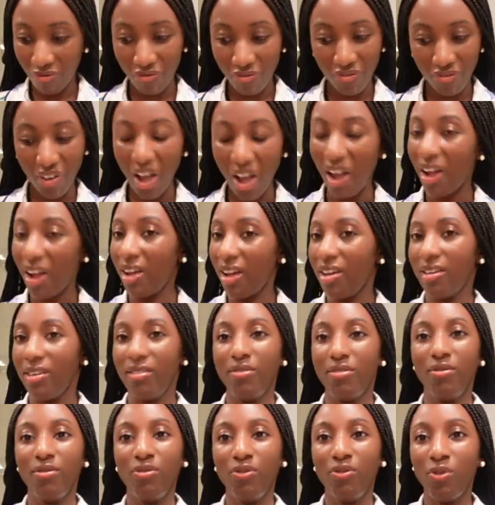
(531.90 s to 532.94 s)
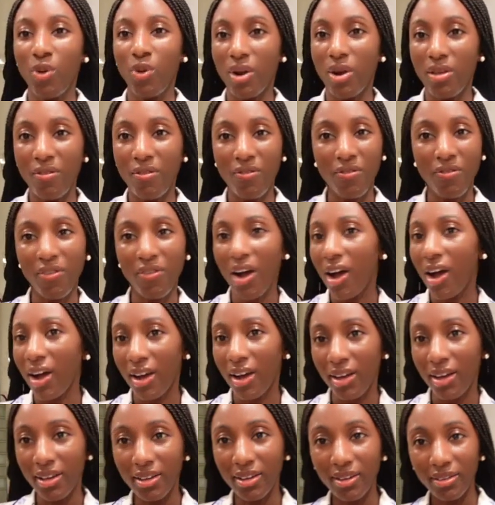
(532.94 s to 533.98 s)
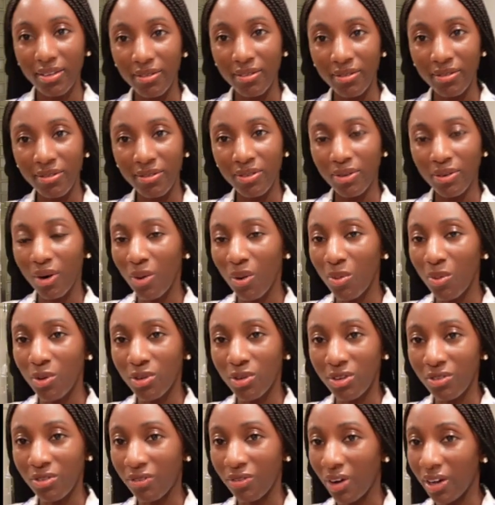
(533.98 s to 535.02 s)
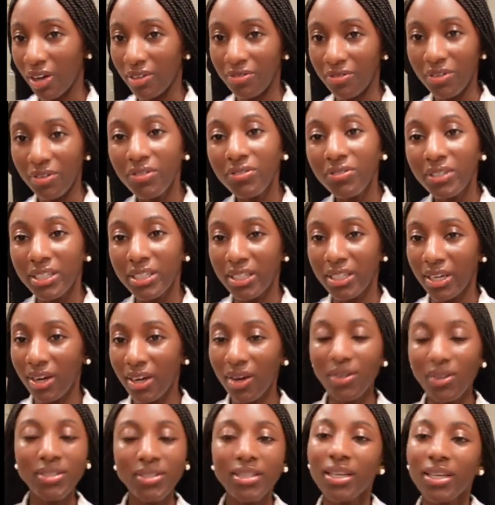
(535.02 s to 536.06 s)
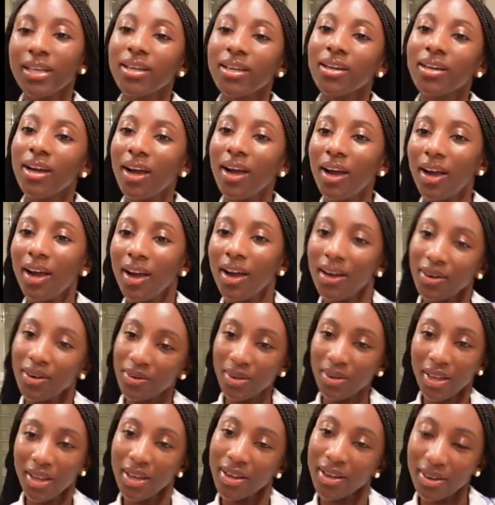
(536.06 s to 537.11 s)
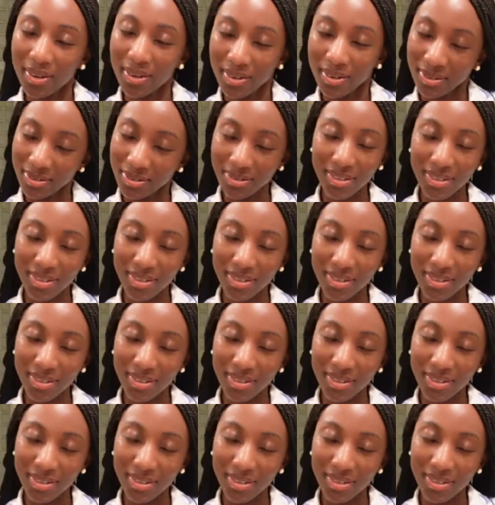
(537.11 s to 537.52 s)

5:45, almost 5:50, and I was like, I don't care.